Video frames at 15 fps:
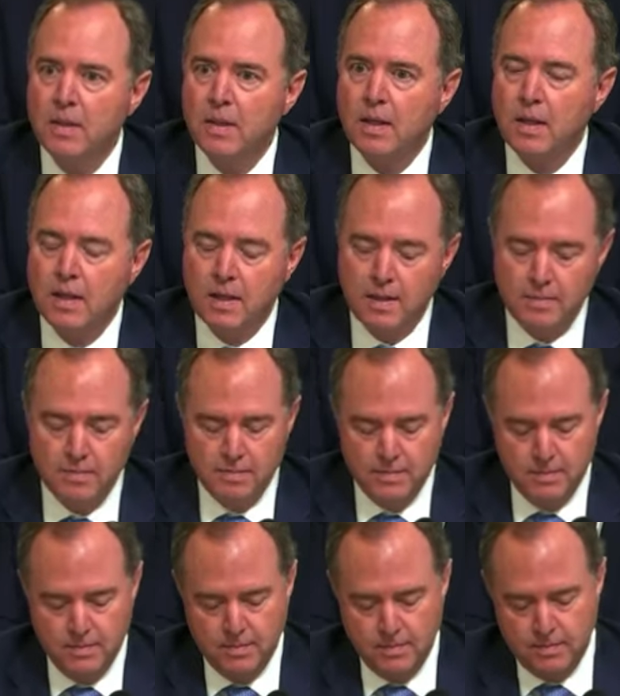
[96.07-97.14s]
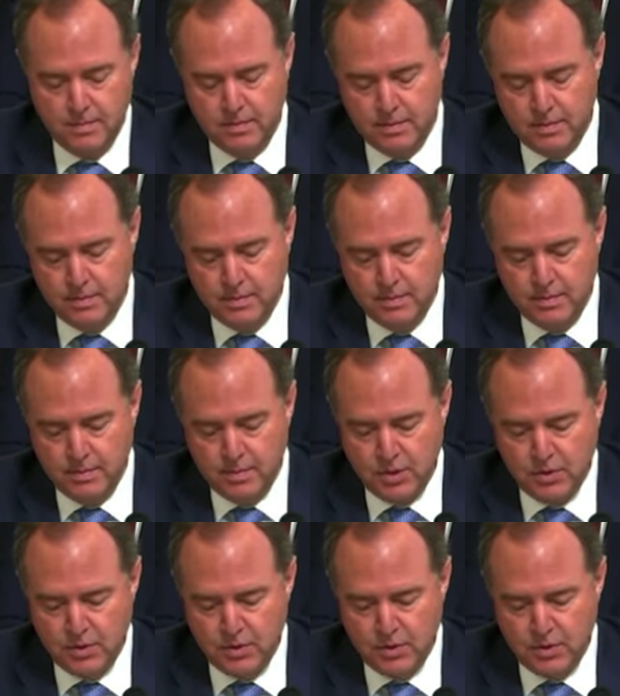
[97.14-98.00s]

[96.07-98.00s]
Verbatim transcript: Um, you